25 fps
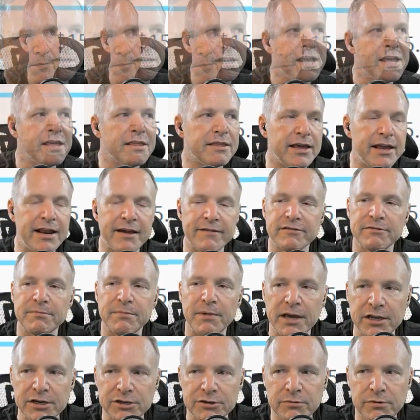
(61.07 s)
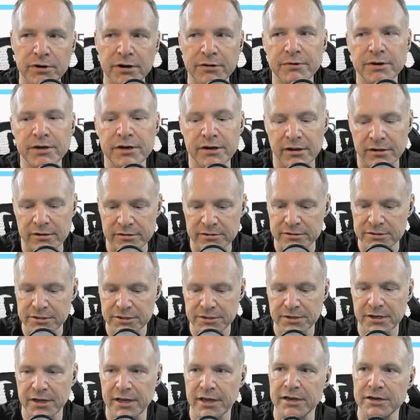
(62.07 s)
They'd have to make
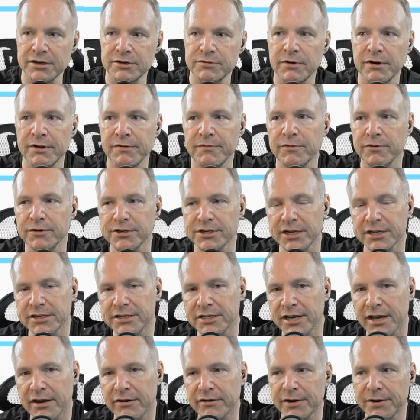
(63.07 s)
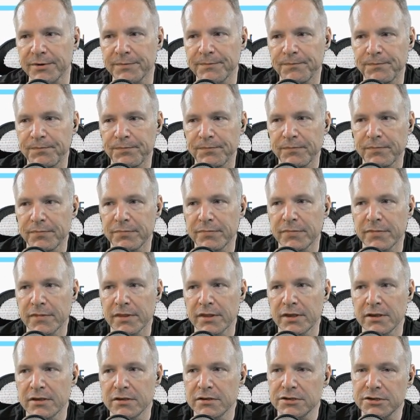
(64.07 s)
$21.24 an hour.
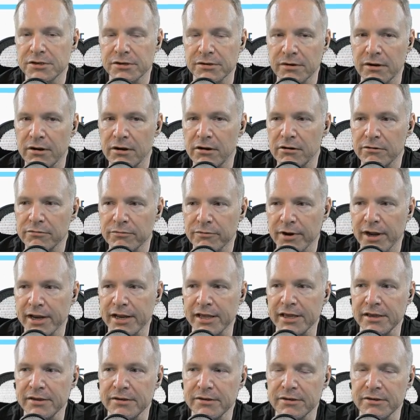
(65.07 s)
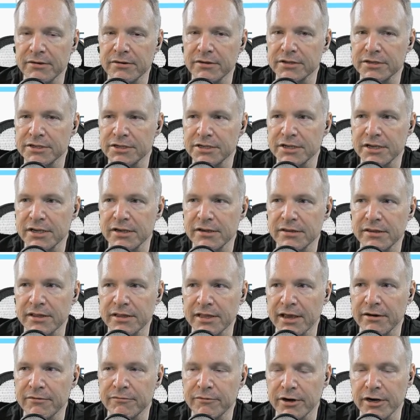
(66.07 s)
So already you can see
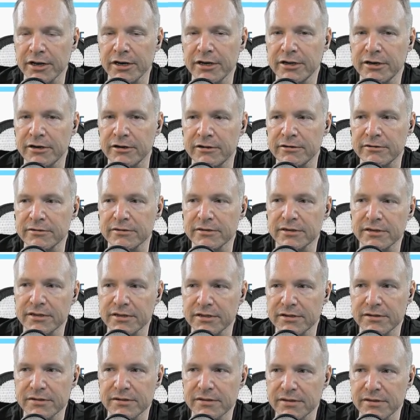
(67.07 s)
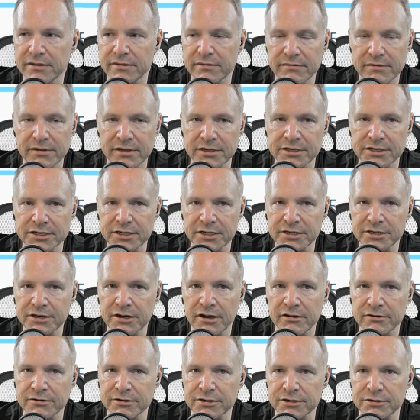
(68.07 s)
that one adult is
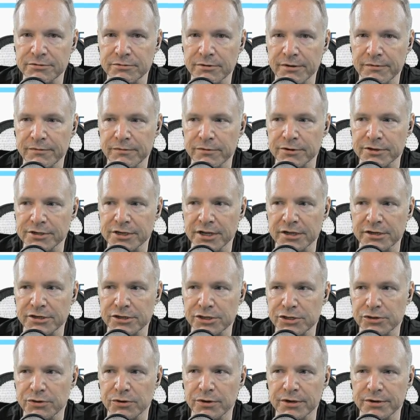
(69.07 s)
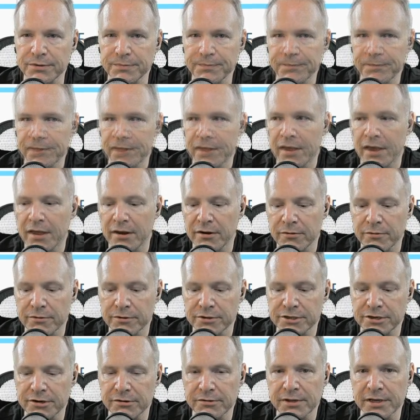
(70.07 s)
$6.24 short. And of
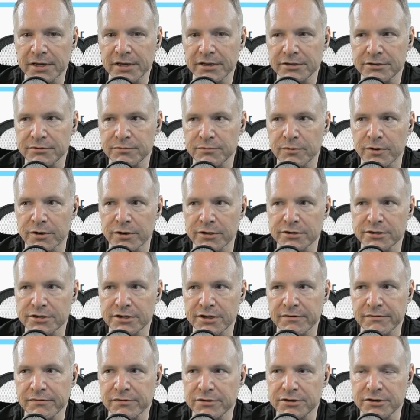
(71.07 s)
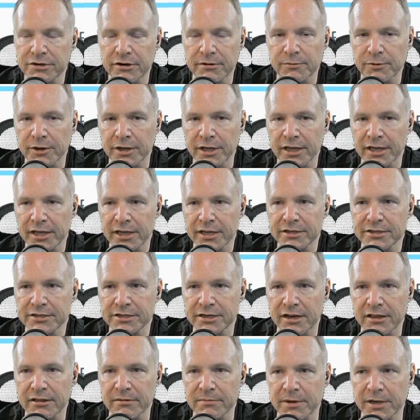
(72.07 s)
course it only gets worse if you start bringing kids
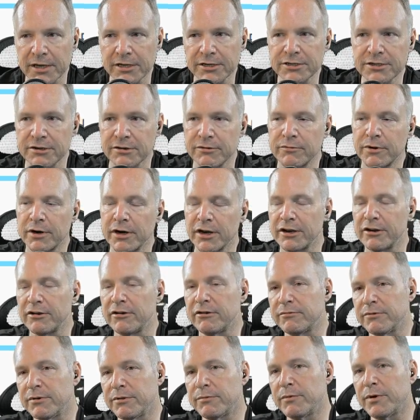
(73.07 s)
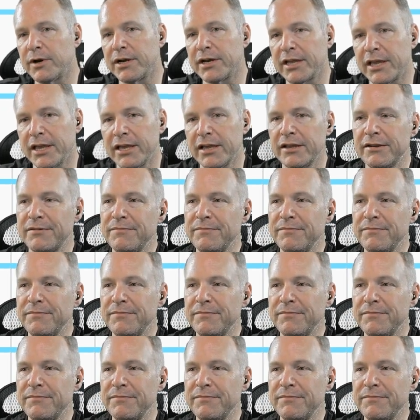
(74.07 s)
into the mix. So one adult with one kid,